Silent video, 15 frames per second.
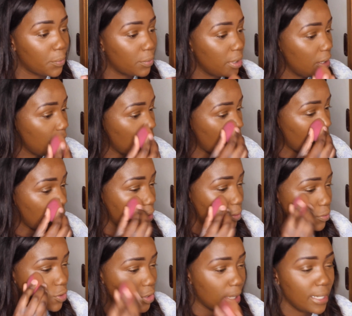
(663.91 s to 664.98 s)
we're
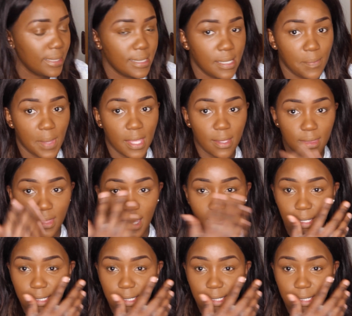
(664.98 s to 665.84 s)
not trying to make that